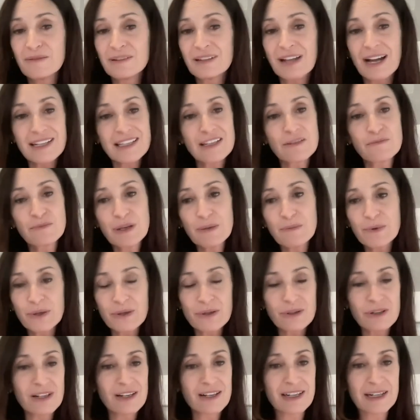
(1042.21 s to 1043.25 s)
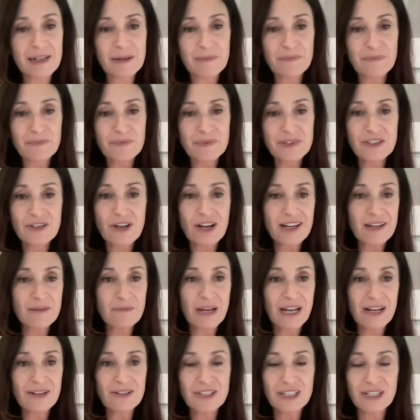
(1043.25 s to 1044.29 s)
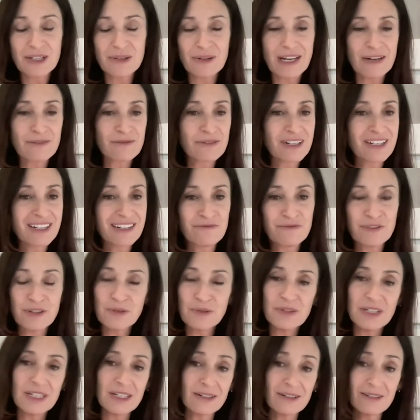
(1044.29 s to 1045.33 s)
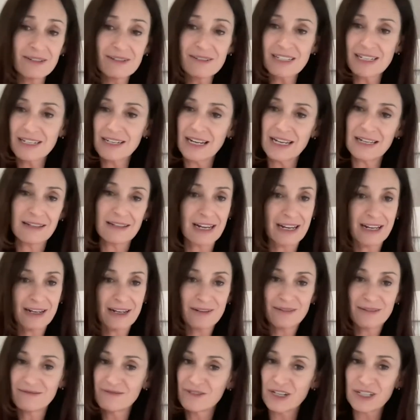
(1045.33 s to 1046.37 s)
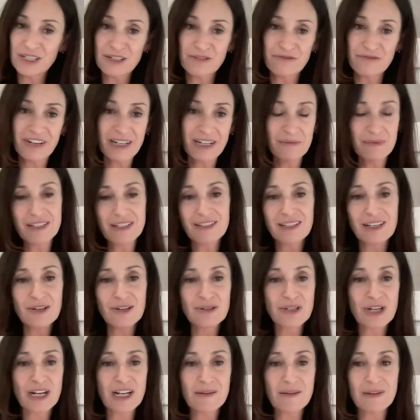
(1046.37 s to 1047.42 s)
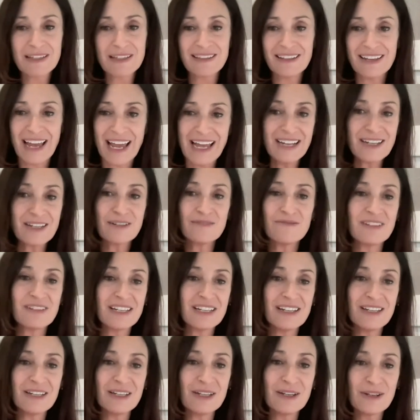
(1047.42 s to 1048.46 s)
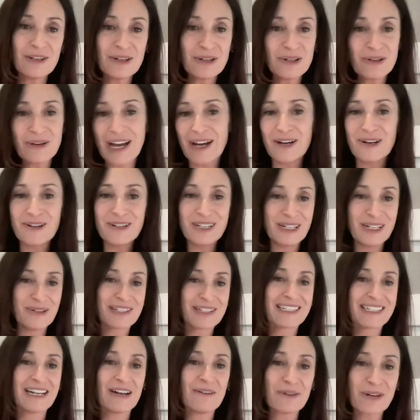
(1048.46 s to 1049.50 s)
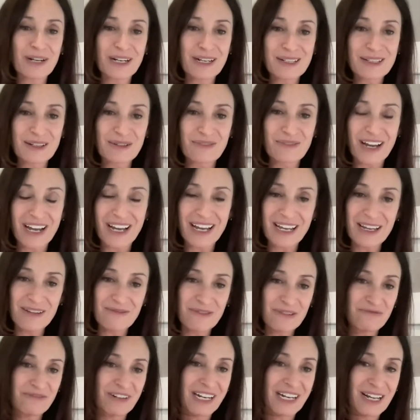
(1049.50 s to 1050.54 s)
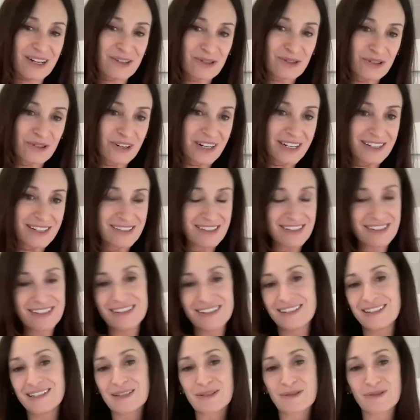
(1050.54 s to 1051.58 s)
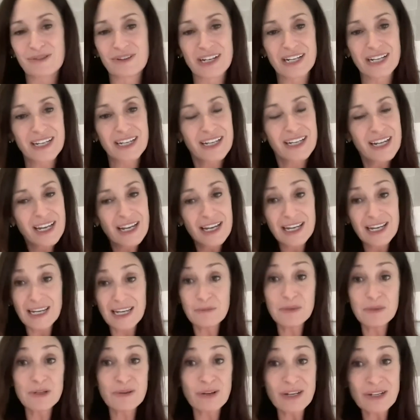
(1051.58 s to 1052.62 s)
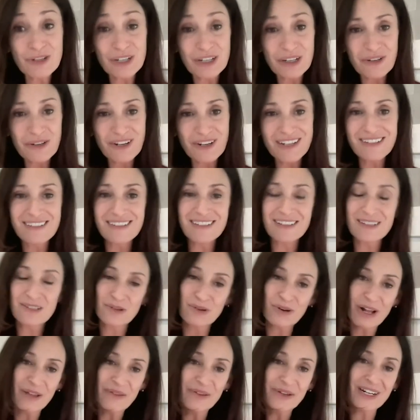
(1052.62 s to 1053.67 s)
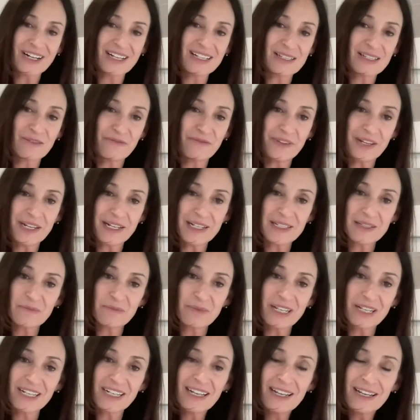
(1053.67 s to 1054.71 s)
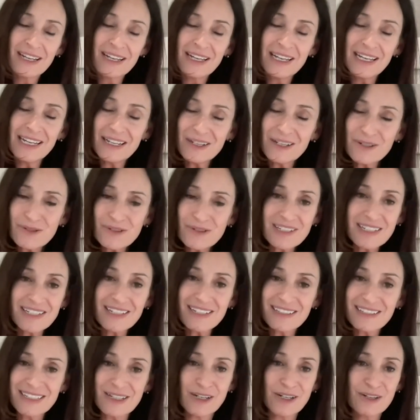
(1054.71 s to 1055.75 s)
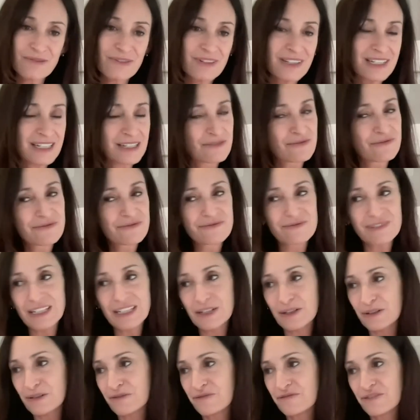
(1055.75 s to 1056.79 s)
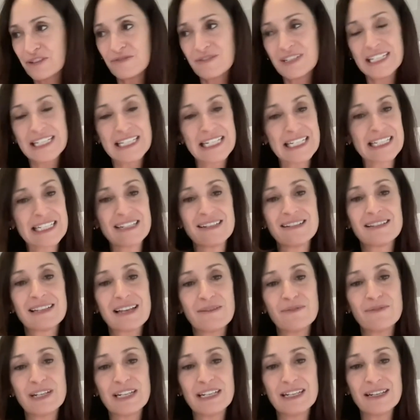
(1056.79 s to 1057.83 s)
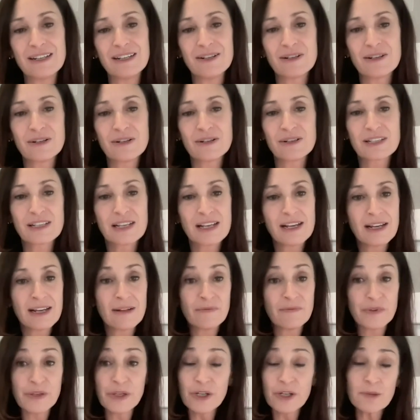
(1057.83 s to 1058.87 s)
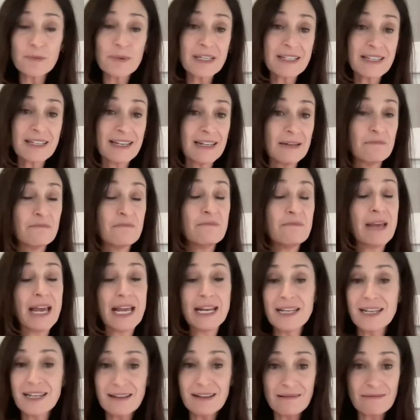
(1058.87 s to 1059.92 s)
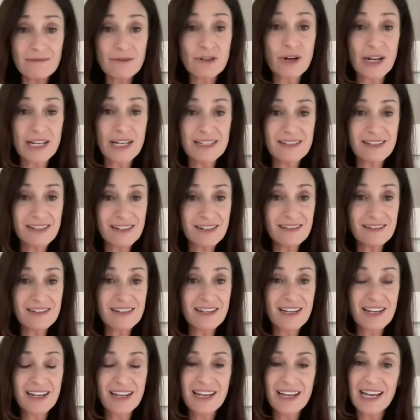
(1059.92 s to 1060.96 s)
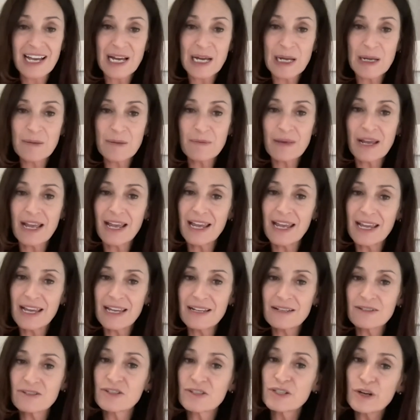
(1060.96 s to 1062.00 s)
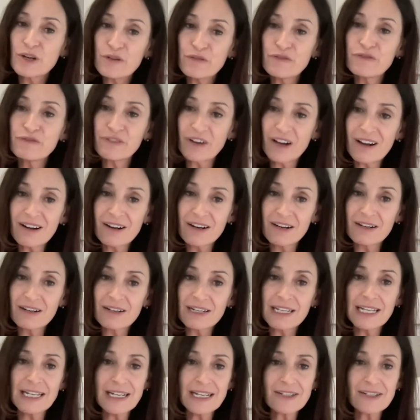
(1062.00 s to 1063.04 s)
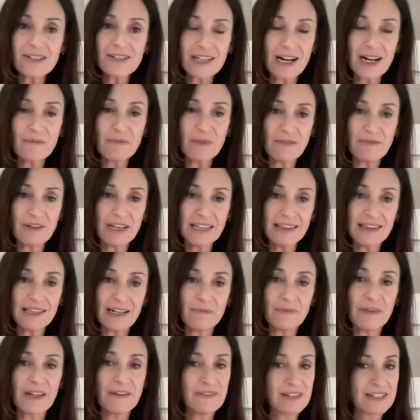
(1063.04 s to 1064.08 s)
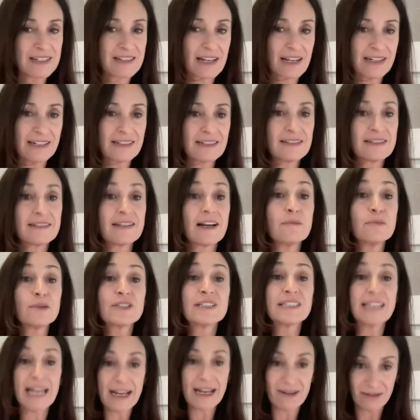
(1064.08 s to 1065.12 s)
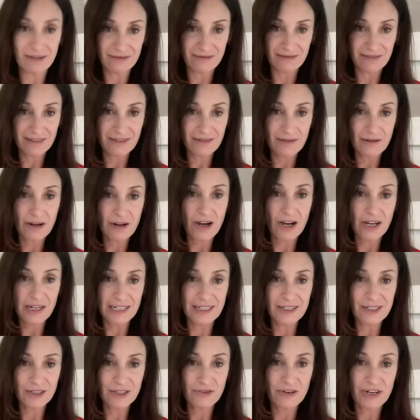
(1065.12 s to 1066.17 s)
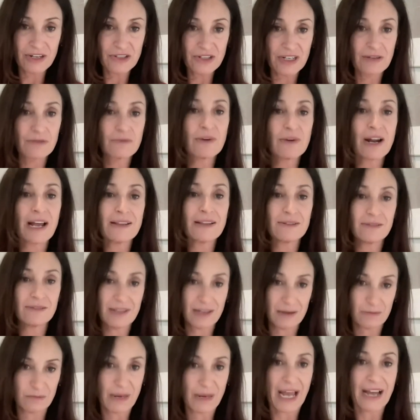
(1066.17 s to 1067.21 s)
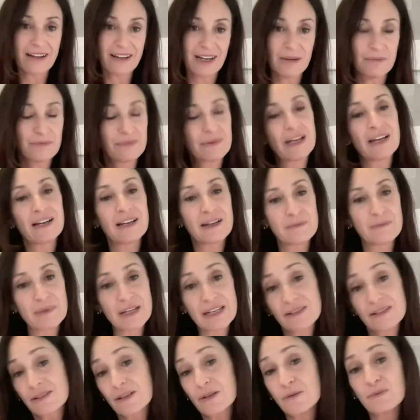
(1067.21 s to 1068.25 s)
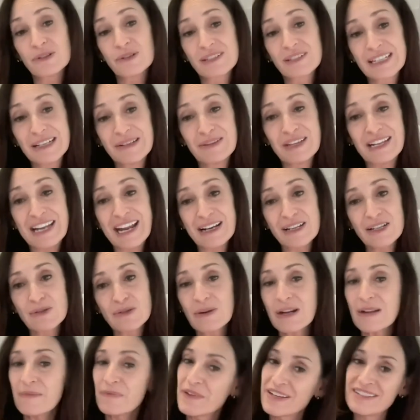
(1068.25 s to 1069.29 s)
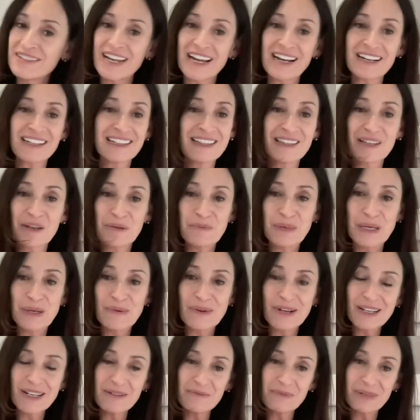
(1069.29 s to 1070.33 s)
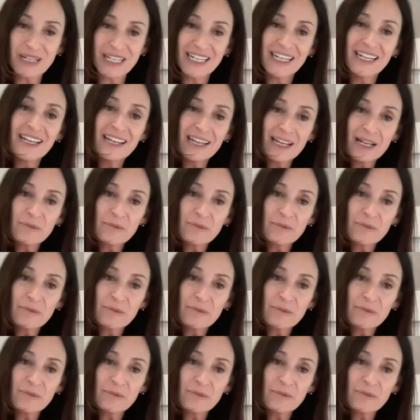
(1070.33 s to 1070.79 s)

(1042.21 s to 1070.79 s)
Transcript: lots of people um, talk about, you know, every few years and, and, and justifiably so, talk about the end of the E U, how, you know, it's never going to survive a financial crisis or a immigration crisis or other kinds of things. But interestingly, over these, you know, fifty, sixty, seventy years, Europe has hit many crises. Um, and so far, each time they've hit them, they've decided to double down on integration rather than back up. Um, and so we'll see the next one. Undoubtedly, there'll be one, but